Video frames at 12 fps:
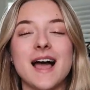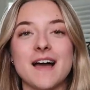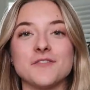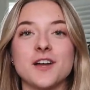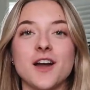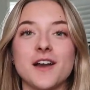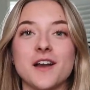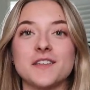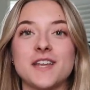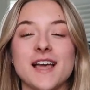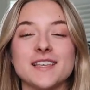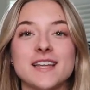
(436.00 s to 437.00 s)
after I got out of
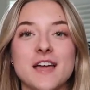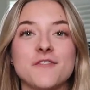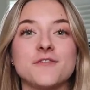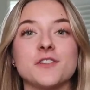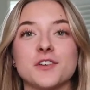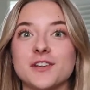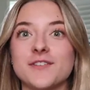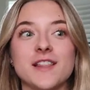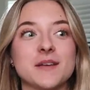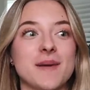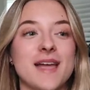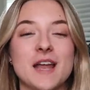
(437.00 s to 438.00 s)
the test, I literally
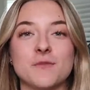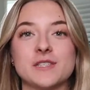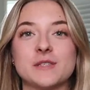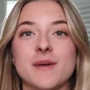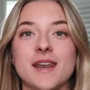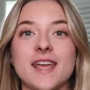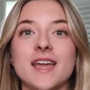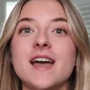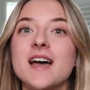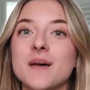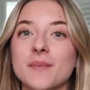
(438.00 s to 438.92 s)
felt like my head was spinning